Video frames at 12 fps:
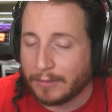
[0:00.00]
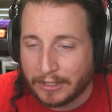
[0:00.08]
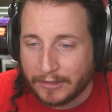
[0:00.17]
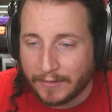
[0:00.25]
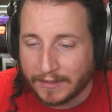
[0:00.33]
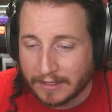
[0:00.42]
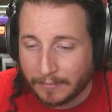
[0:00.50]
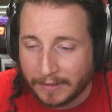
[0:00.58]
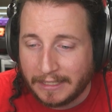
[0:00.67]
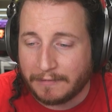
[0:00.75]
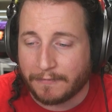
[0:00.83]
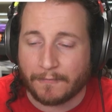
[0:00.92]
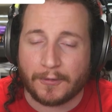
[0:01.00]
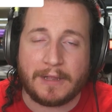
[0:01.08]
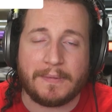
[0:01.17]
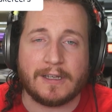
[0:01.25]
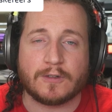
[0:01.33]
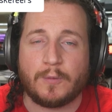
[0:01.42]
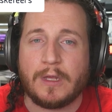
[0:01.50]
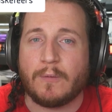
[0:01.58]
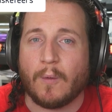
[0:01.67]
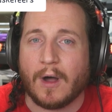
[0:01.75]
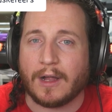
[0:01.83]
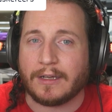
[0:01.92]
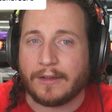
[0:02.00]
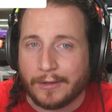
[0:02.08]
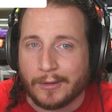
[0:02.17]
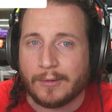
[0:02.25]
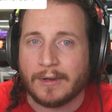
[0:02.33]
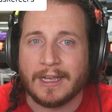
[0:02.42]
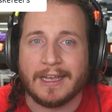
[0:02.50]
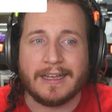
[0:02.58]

We do this completely for free because we want you